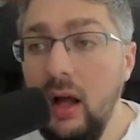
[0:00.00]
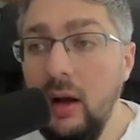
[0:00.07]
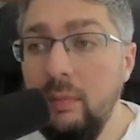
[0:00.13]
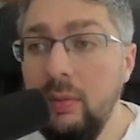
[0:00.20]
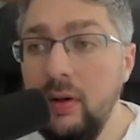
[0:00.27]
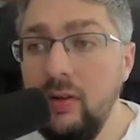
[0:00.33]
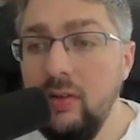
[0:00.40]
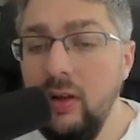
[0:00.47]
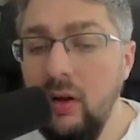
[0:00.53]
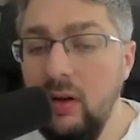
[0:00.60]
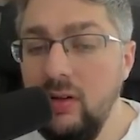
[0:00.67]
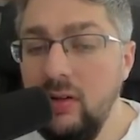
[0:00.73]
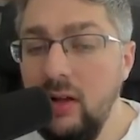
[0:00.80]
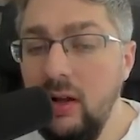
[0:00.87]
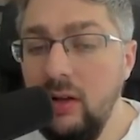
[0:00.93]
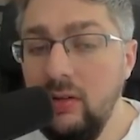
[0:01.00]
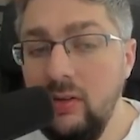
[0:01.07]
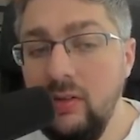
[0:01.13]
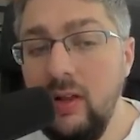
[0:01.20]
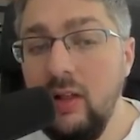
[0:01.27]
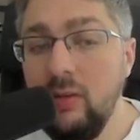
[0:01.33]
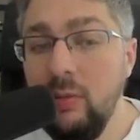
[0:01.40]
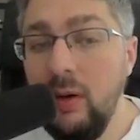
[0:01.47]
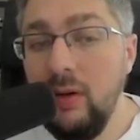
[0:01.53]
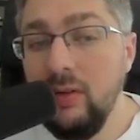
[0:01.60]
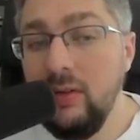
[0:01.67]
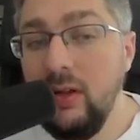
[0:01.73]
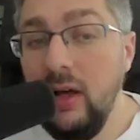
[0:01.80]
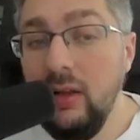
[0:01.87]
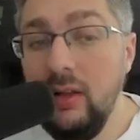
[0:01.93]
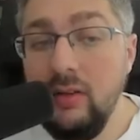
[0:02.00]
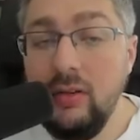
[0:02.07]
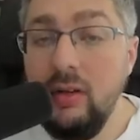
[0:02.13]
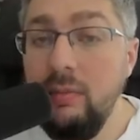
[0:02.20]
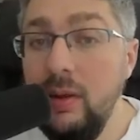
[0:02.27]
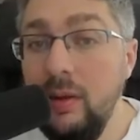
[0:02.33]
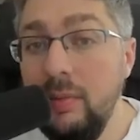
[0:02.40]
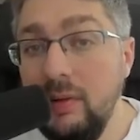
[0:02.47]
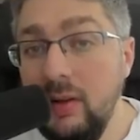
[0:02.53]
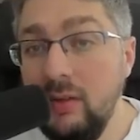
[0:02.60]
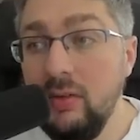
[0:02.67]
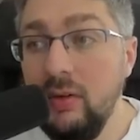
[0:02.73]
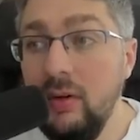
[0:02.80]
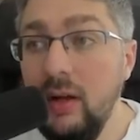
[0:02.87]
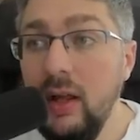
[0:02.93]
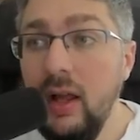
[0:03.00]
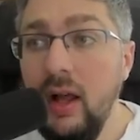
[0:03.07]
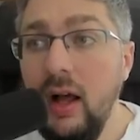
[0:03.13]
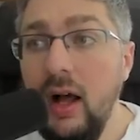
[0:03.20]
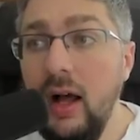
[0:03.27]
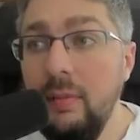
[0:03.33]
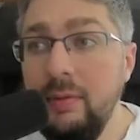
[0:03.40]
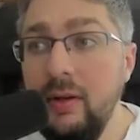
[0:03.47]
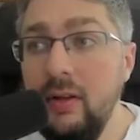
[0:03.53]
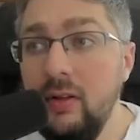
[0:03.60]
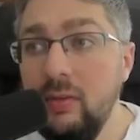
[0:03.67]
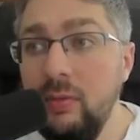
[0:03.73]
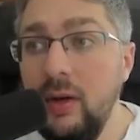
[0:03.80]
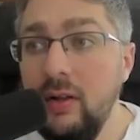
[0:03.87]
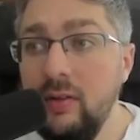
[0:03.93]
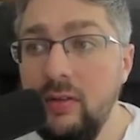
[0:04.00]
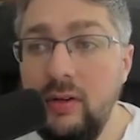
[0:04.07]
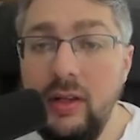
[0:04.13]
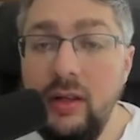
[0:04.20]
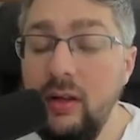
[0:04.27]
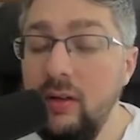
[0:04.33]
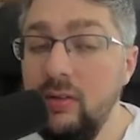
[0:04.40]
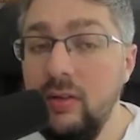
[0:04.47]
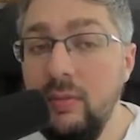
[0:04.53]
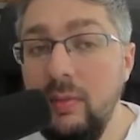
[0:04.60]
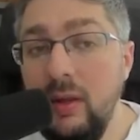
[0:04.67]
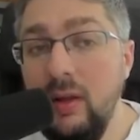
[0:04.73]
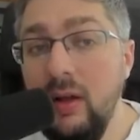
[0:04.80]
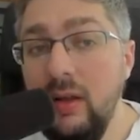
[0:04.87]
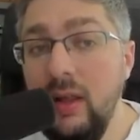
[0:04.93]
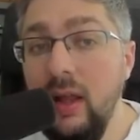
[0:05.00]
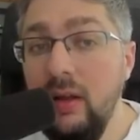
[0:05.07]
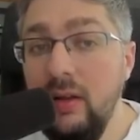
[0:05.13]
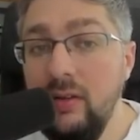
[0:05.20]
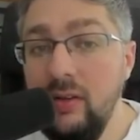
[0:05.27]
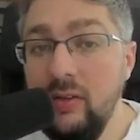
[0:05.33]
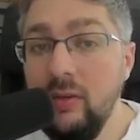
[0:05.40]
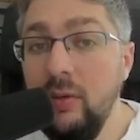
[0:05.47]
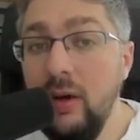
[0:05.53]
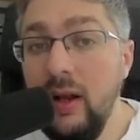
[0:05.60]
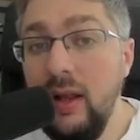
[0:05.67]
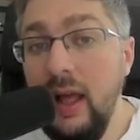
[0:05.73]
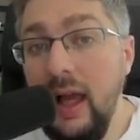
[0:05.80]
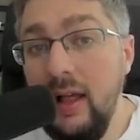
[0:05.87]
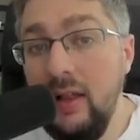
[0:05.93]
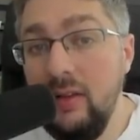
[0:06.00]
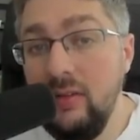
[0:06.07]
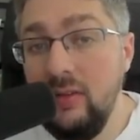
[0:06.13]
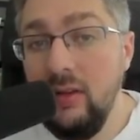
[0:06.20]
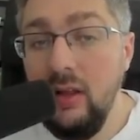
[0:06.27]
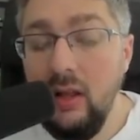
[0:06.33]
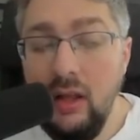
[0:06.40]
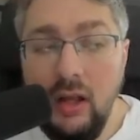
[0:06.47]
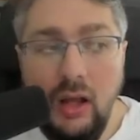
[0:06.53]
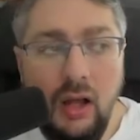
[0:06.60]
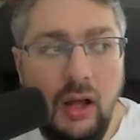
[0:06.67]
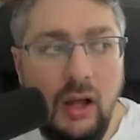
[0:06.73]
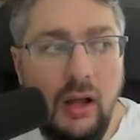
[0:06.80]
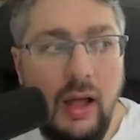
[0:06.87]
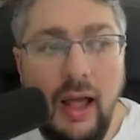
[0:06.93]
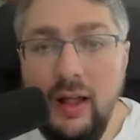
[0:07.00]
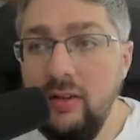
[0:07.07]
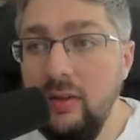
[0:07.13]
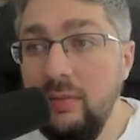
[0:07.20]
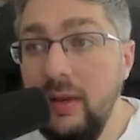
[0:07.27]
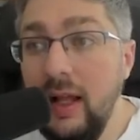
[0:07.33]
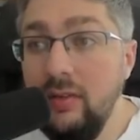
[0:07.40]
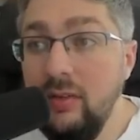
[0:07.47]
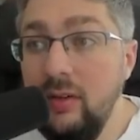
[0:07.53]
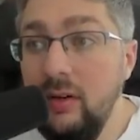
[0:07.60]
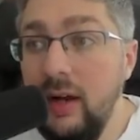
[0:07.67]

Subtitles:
pretty solid in challengers, as well as Gunless could be a potential option in this roster. He used to be on the LEG squad as of last year,